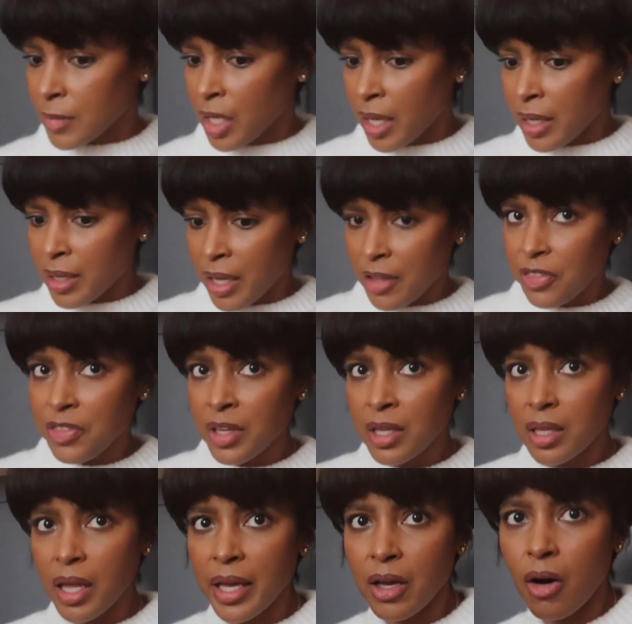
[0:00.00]
And I
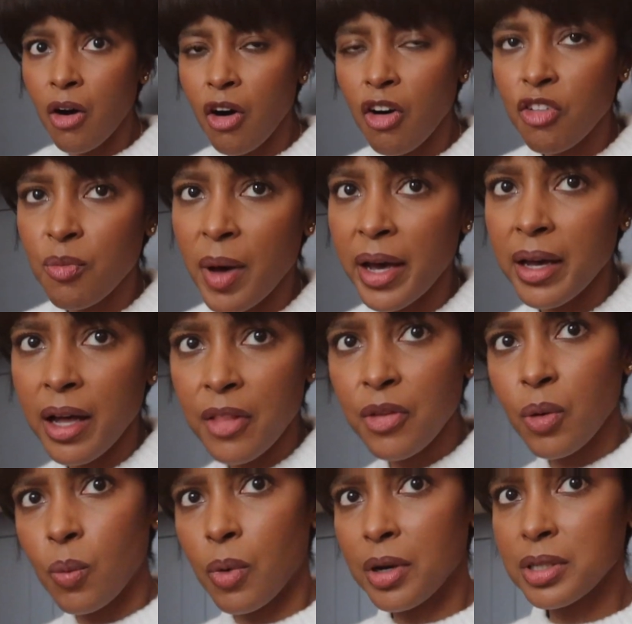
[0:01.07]
think like all of my
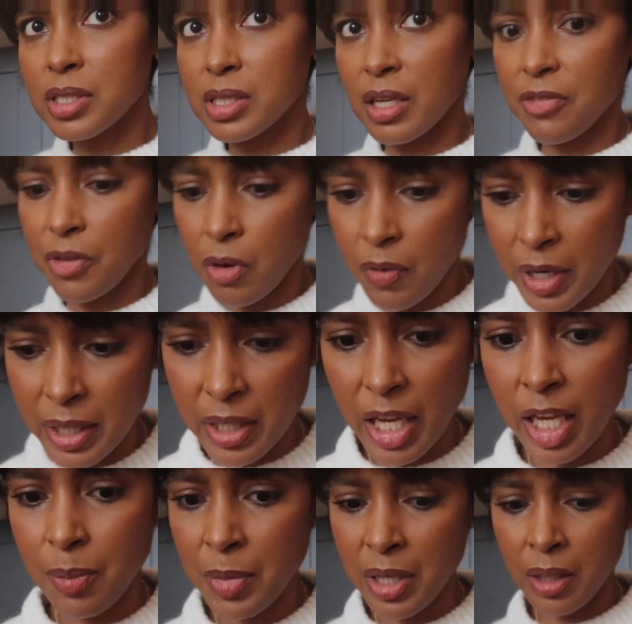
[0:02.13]
other work stuff already
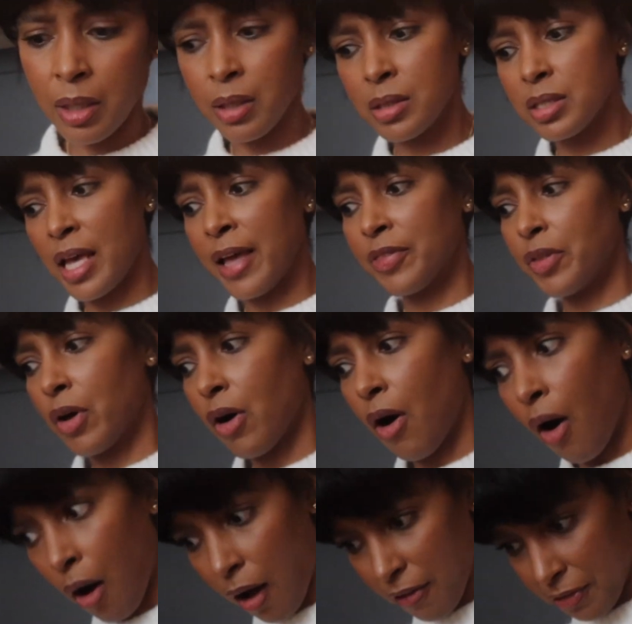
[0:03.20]
came in and is at the
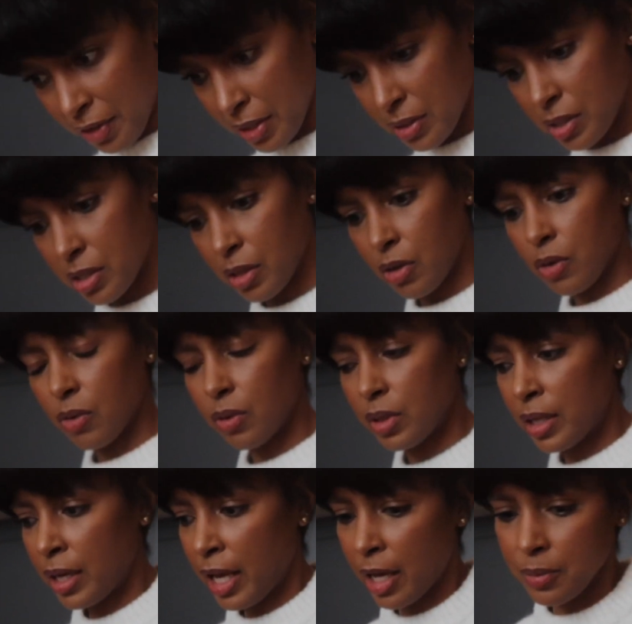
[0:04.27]
office. So
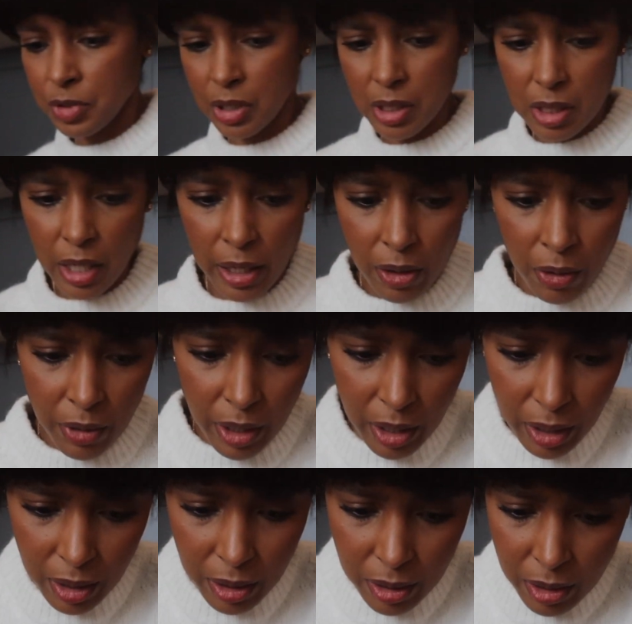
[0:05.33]
now I'm just like,
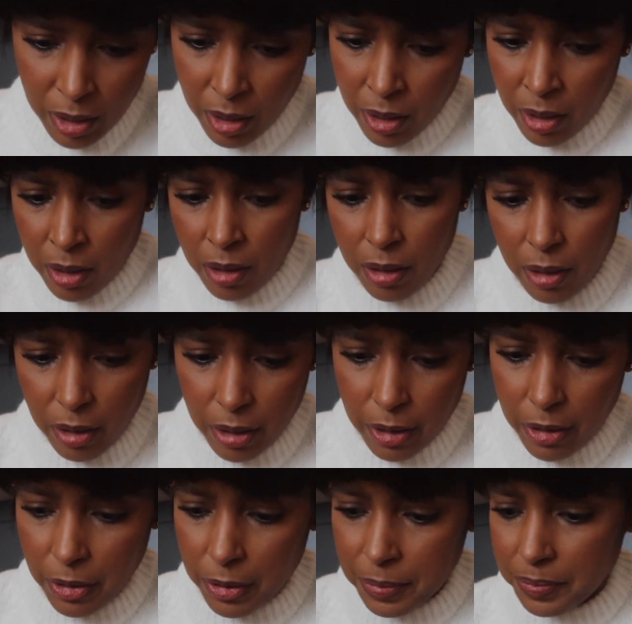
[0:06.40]
okay,
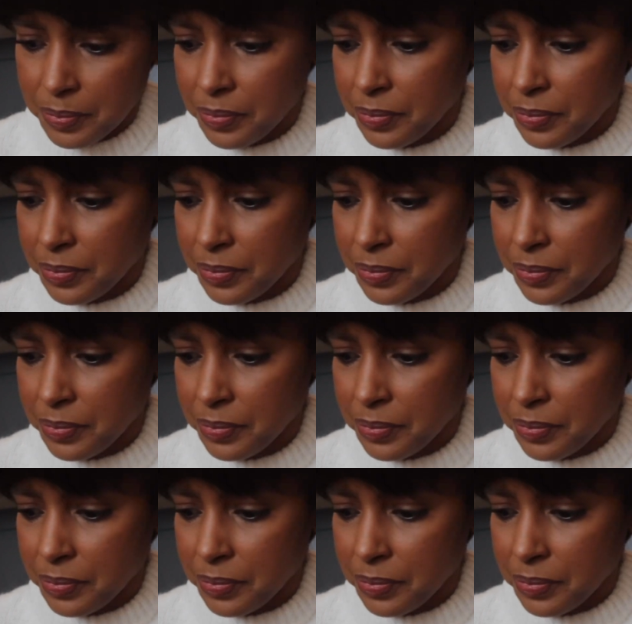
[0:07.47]
girl.